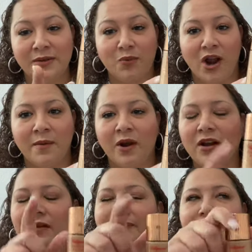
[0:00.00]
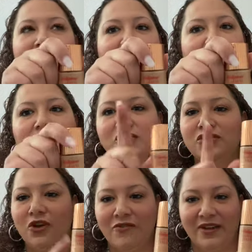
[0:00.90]
primer,
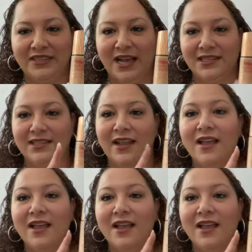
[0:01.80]
so fantastic.